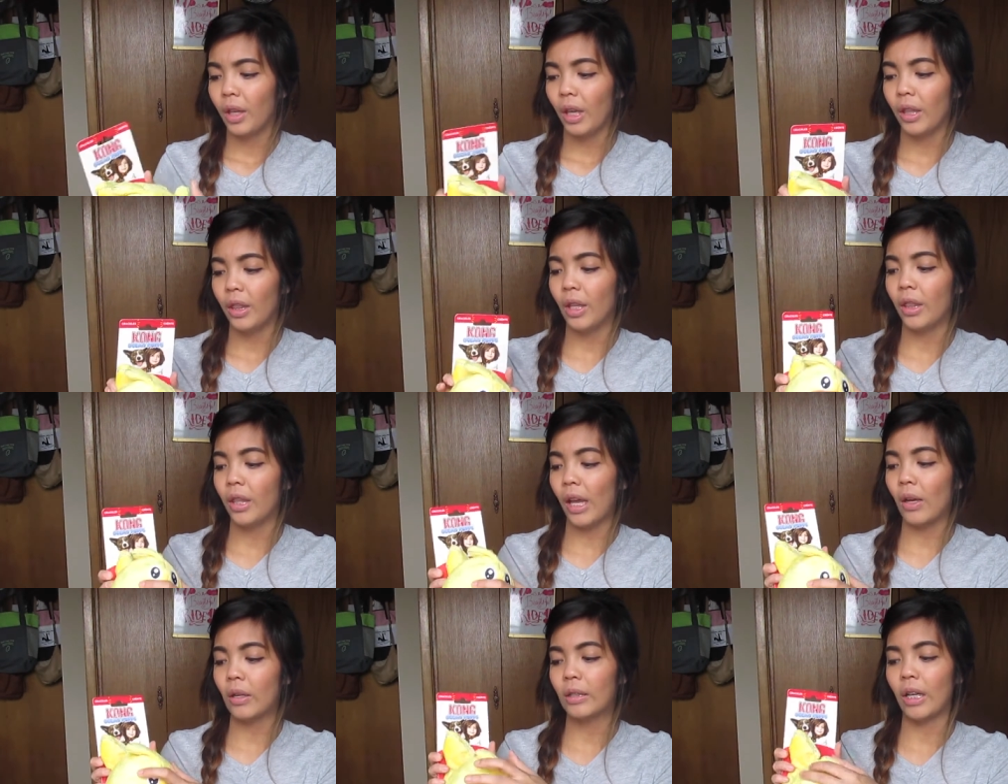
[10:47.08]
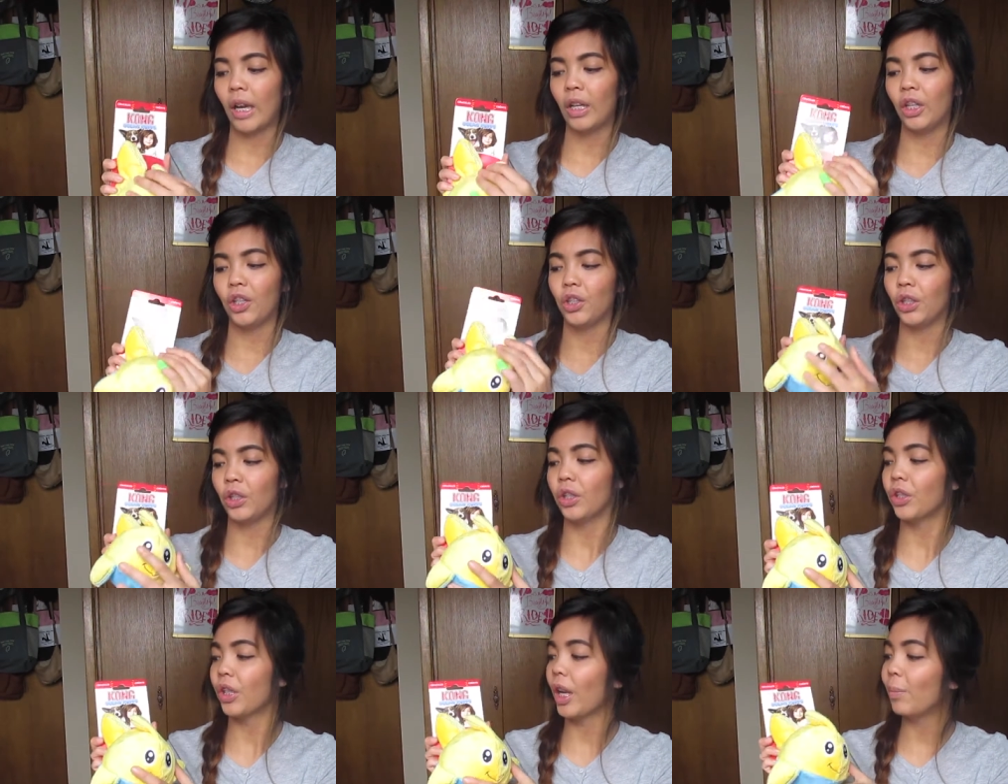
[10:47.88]
And then the outside is just
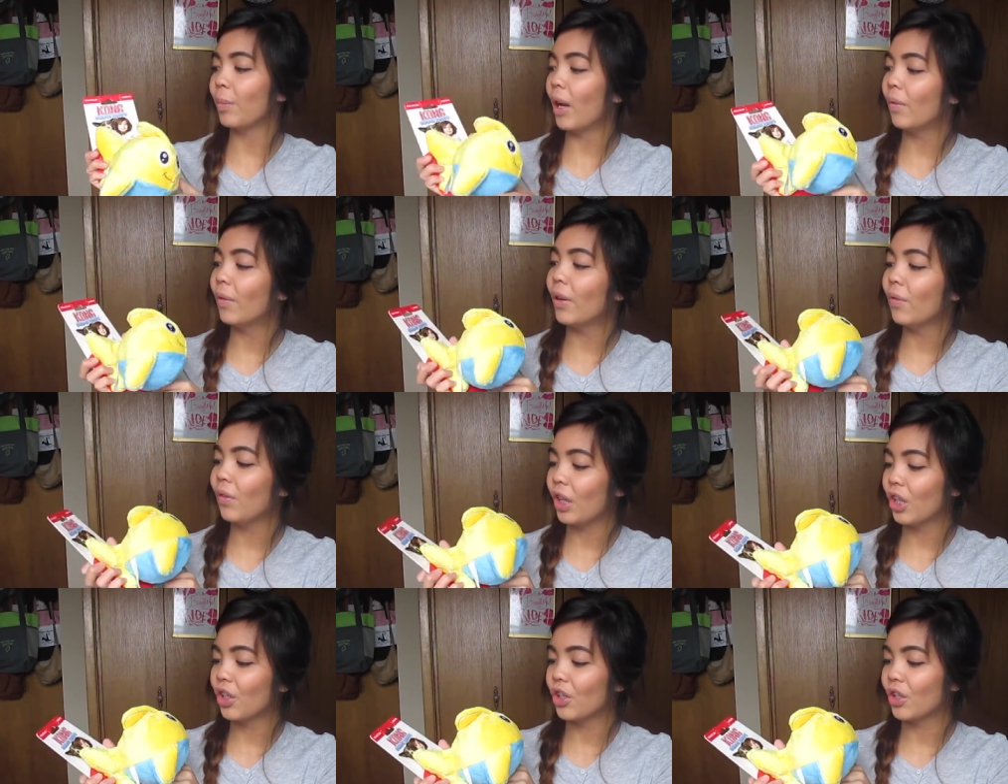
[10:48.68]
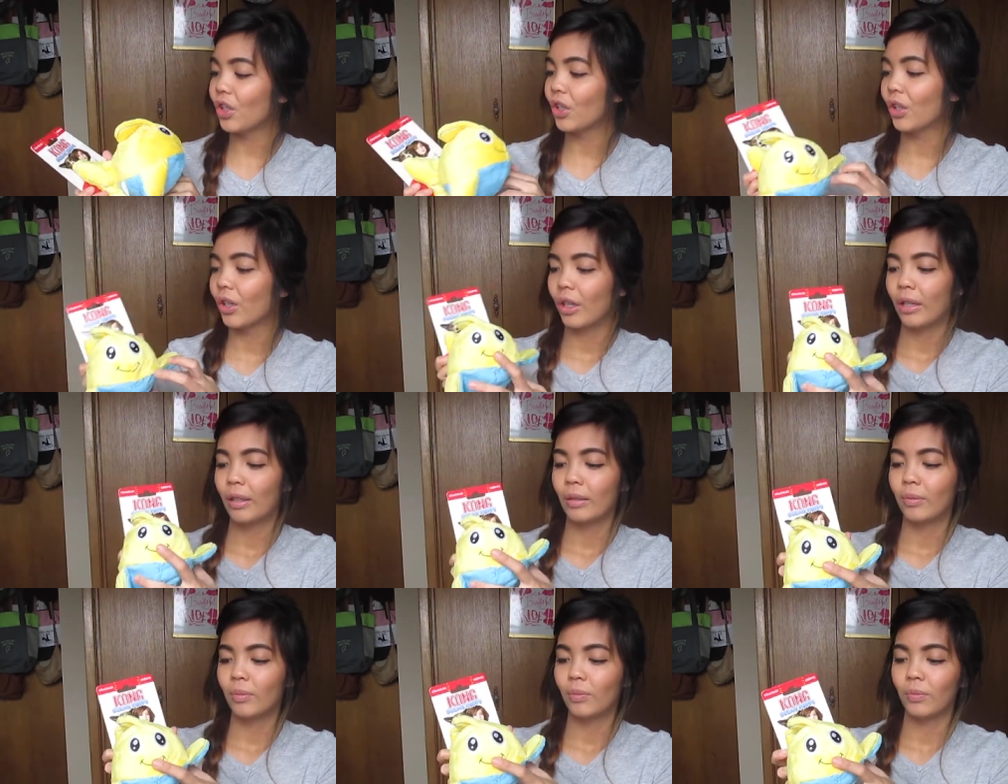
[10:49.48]
the shape of a fish.
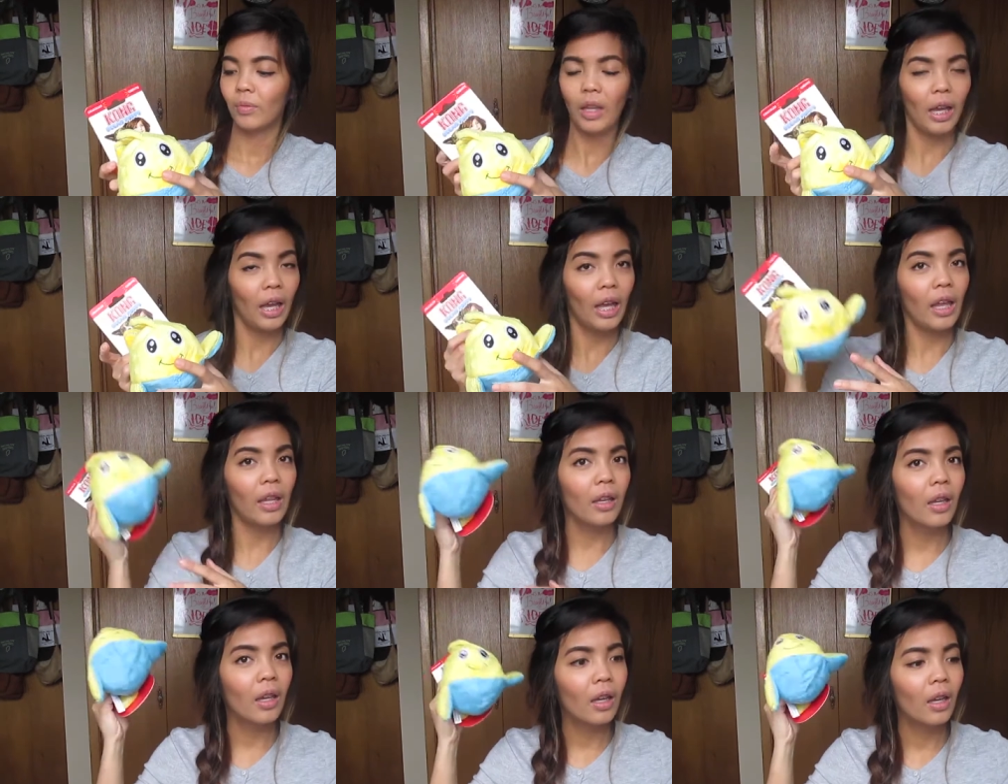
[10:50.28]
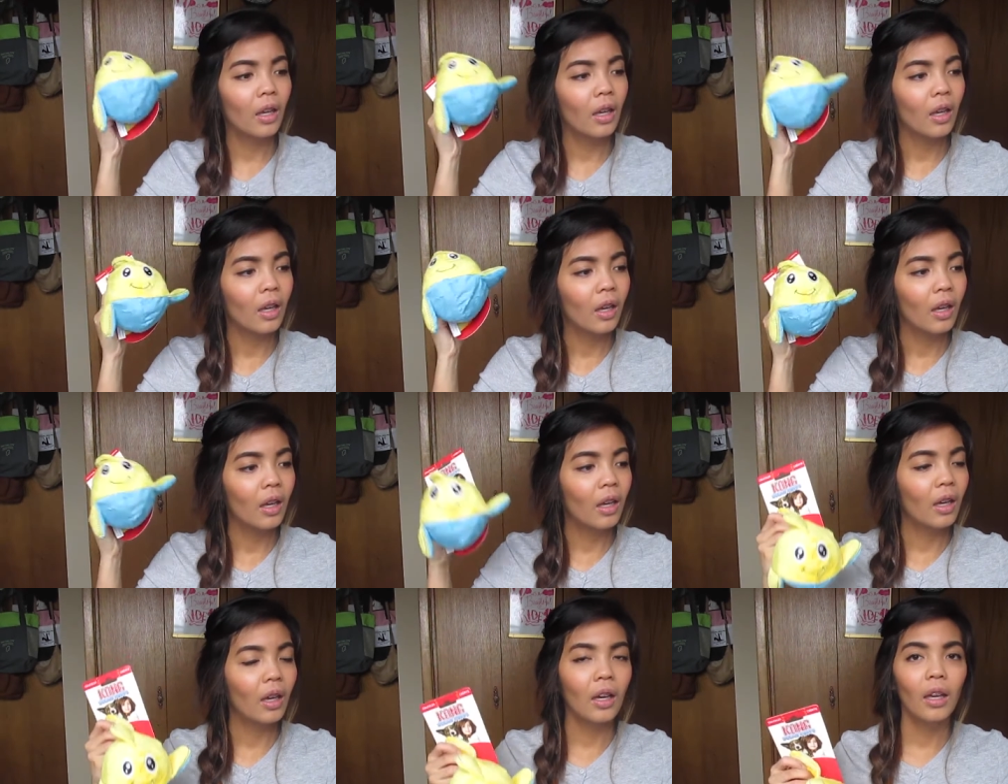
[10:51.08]
And
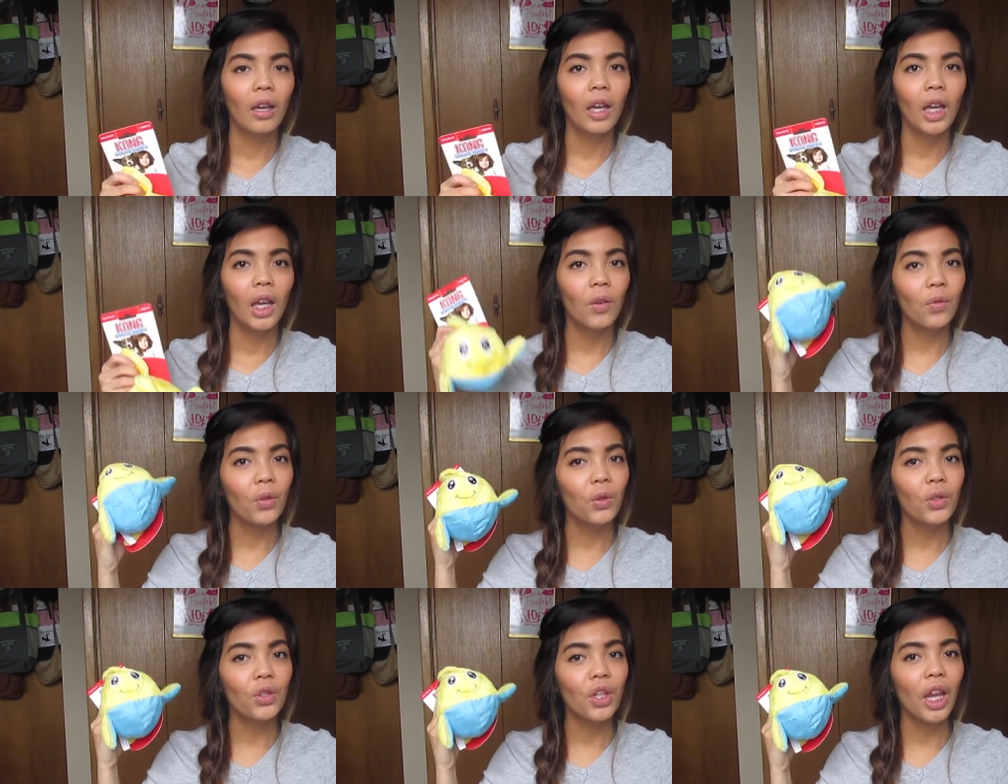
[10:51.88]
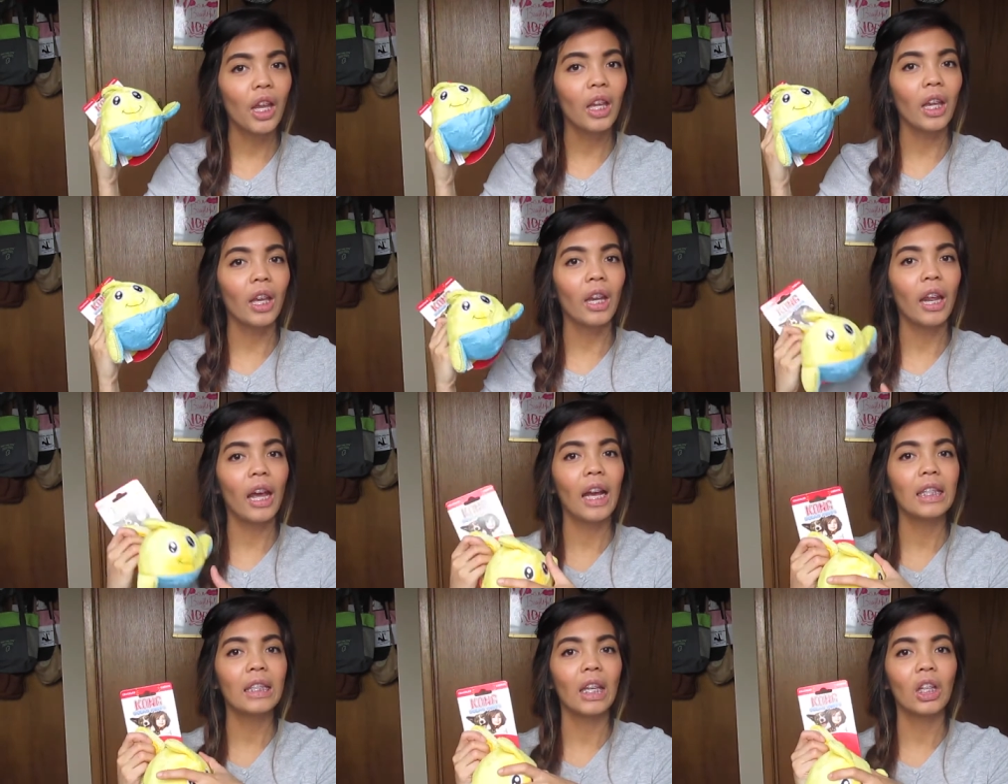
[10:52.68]
if you shake it, it
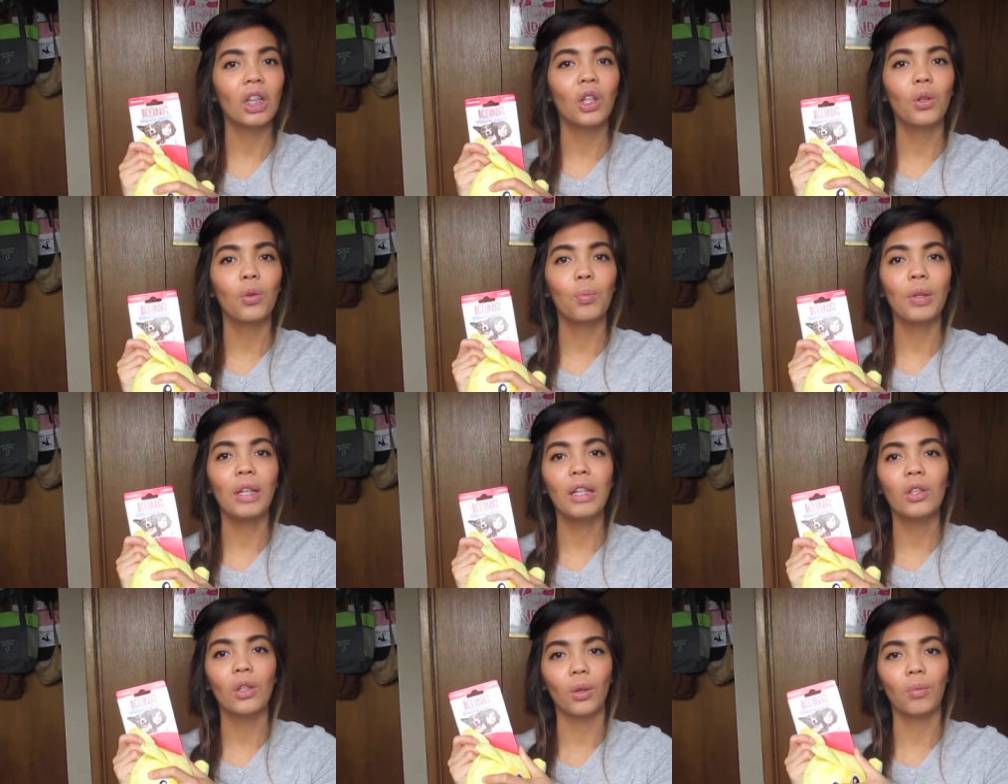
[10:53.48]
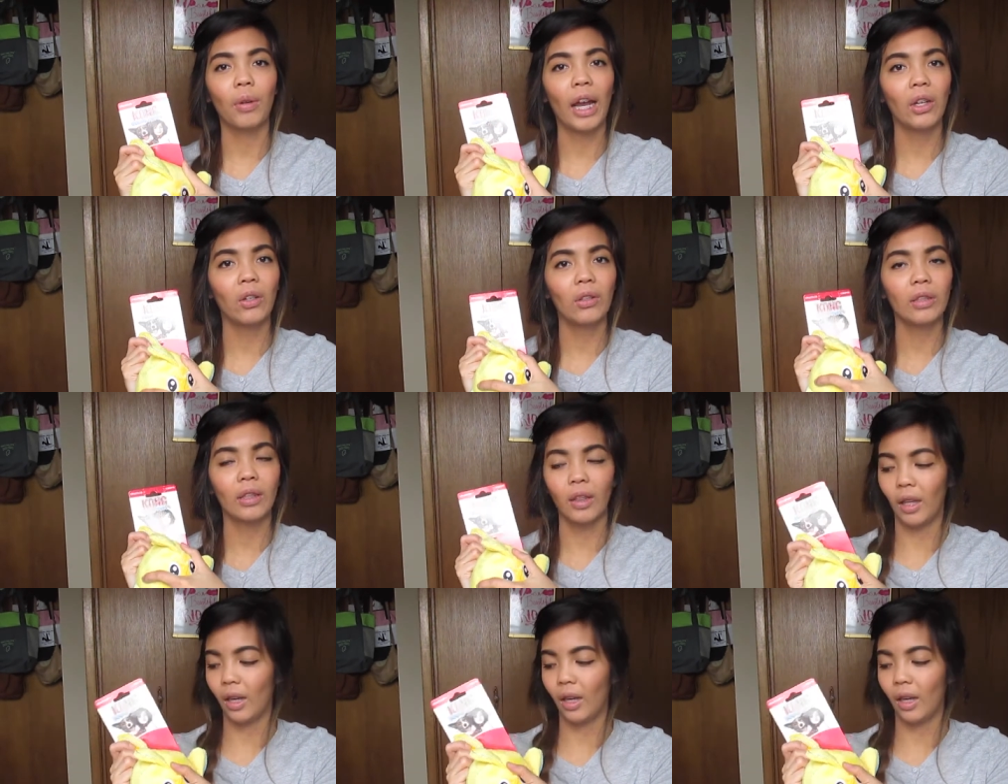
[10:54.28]
has like little beads or rattles in